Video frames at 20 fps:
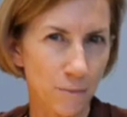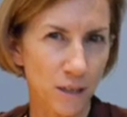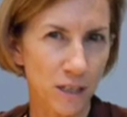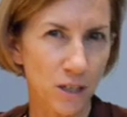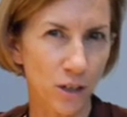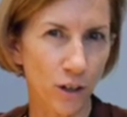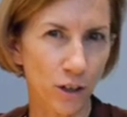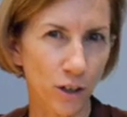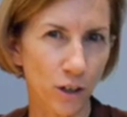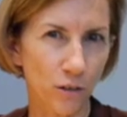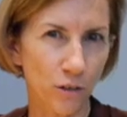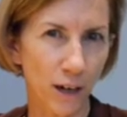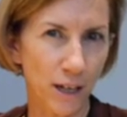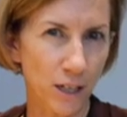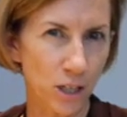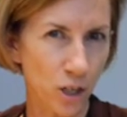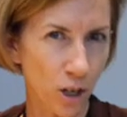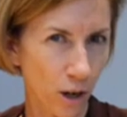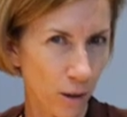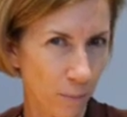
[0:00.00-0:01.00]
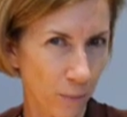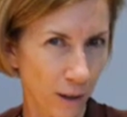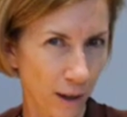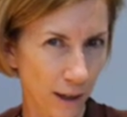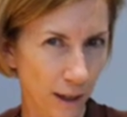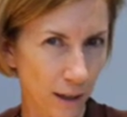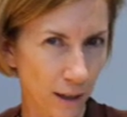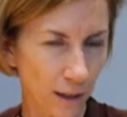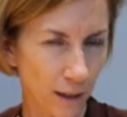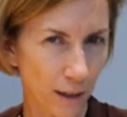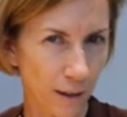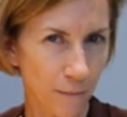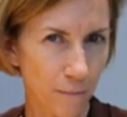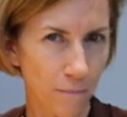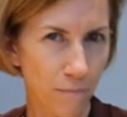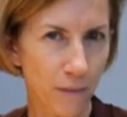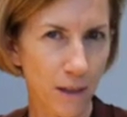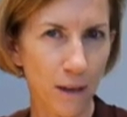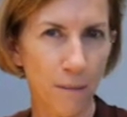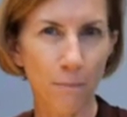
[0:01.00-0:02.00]
is not a great topic,
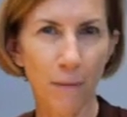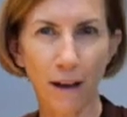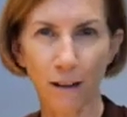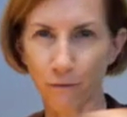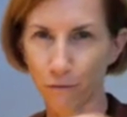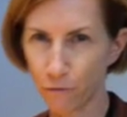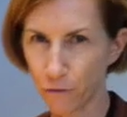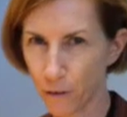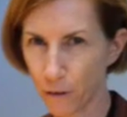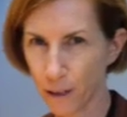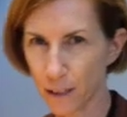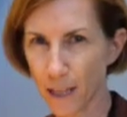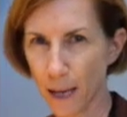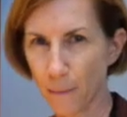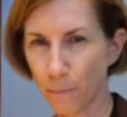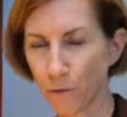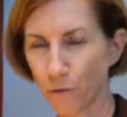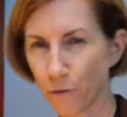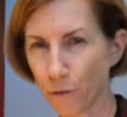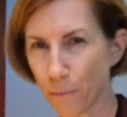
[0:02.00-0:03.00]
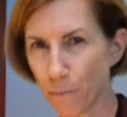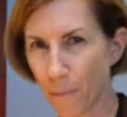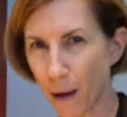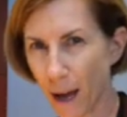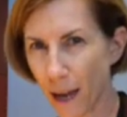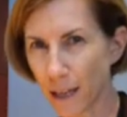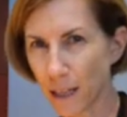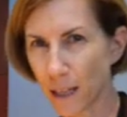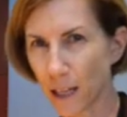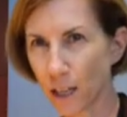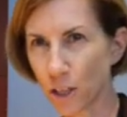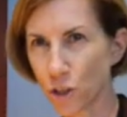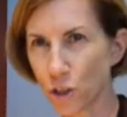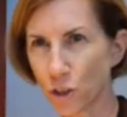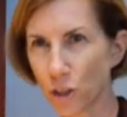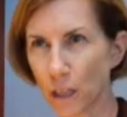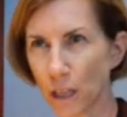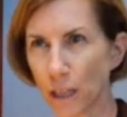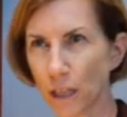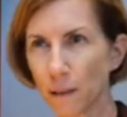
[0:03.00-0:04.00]
but for example, from my
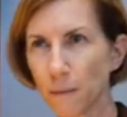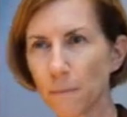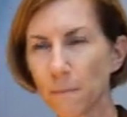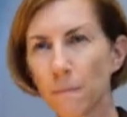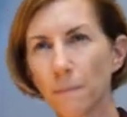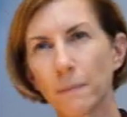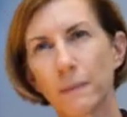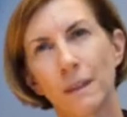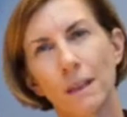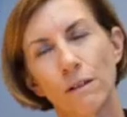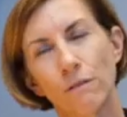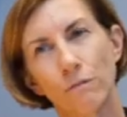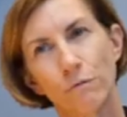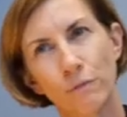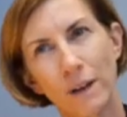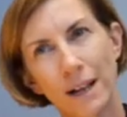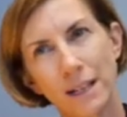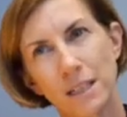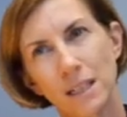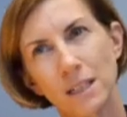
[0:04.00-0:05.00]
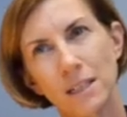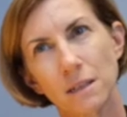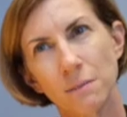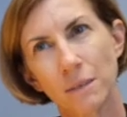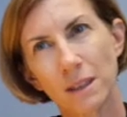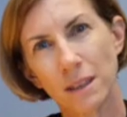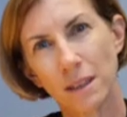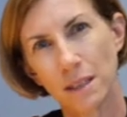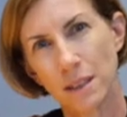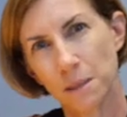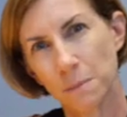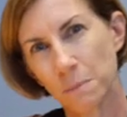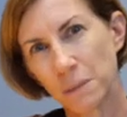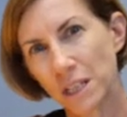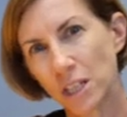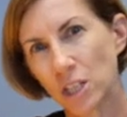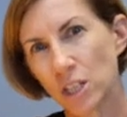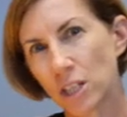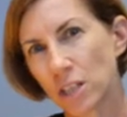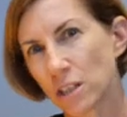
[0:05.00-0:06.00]
country, racism in the
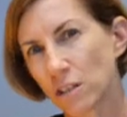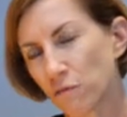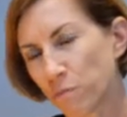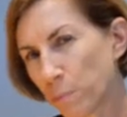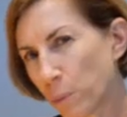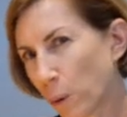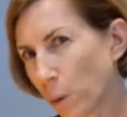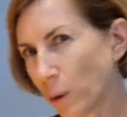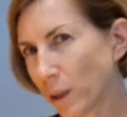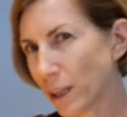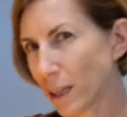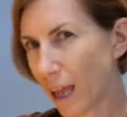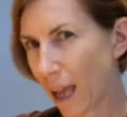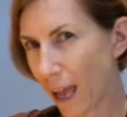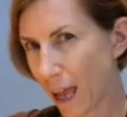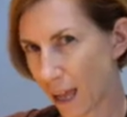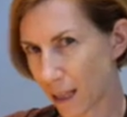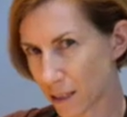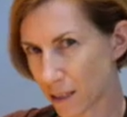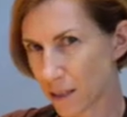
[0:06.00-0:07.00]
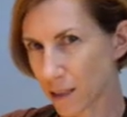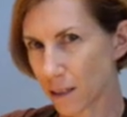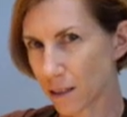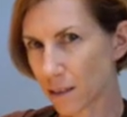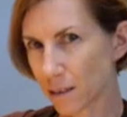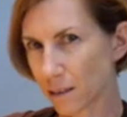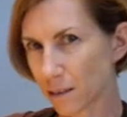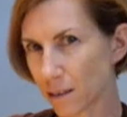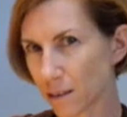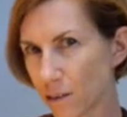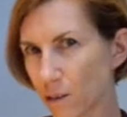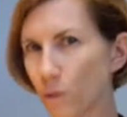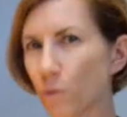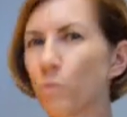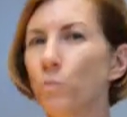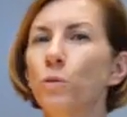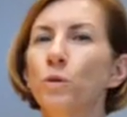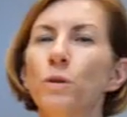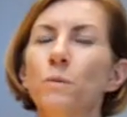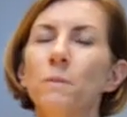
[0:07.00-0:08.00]
speeches of Pauline Hanson
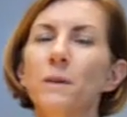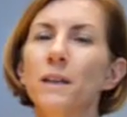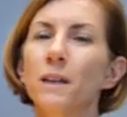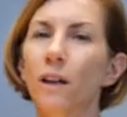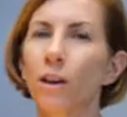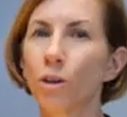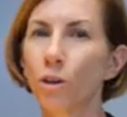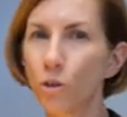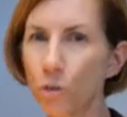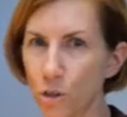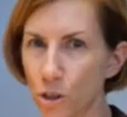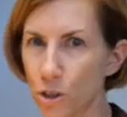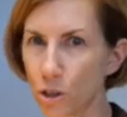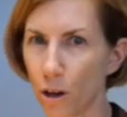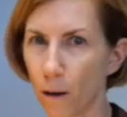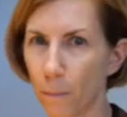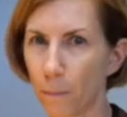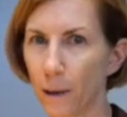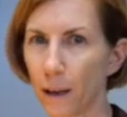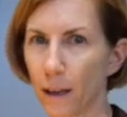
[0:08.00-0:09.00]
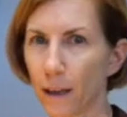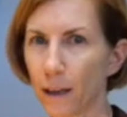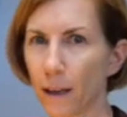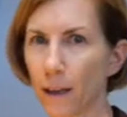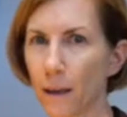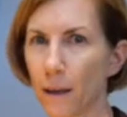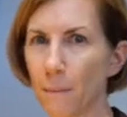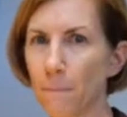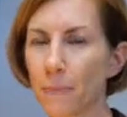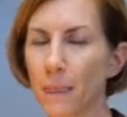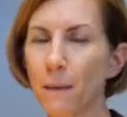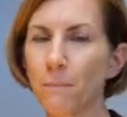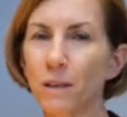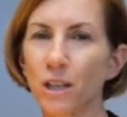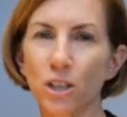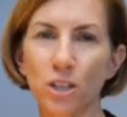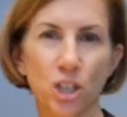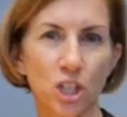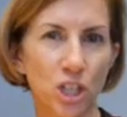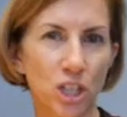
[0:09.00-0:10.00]
would be a good topic
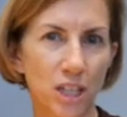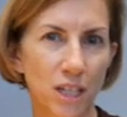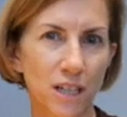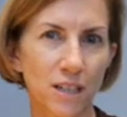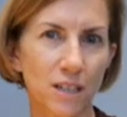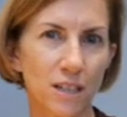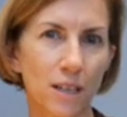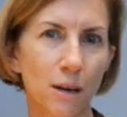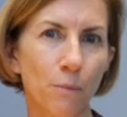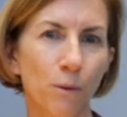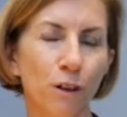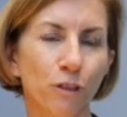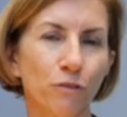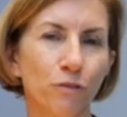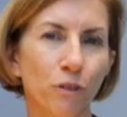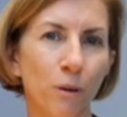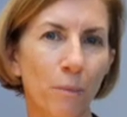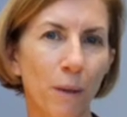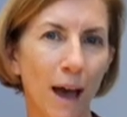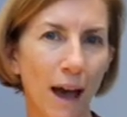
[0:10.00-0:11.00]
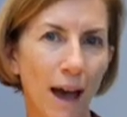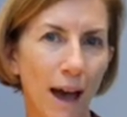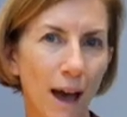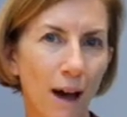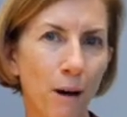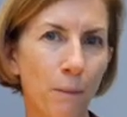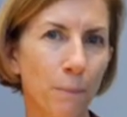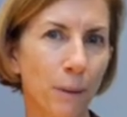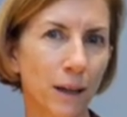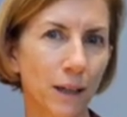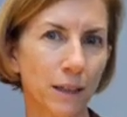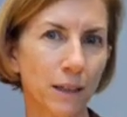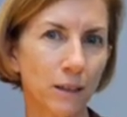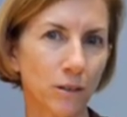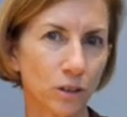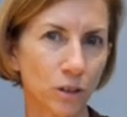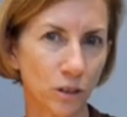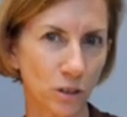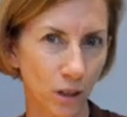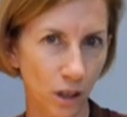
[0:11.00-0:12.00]
because she's someone from our
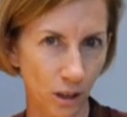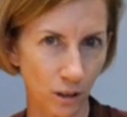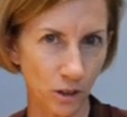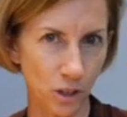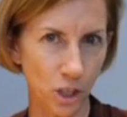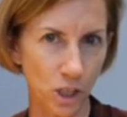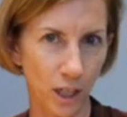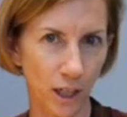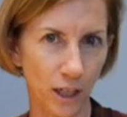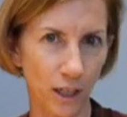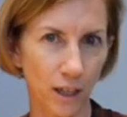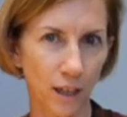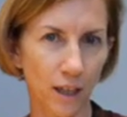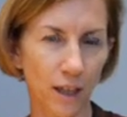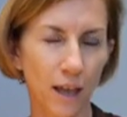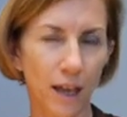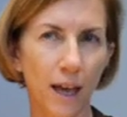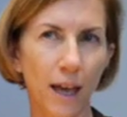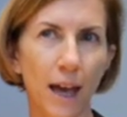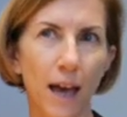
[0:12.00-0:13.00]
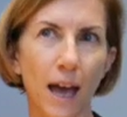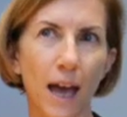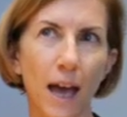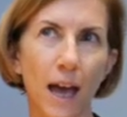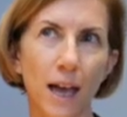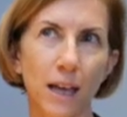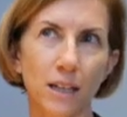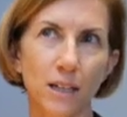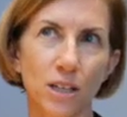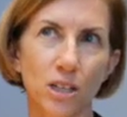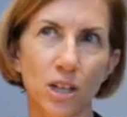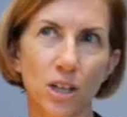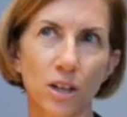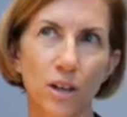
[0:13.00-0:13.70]
political culture, and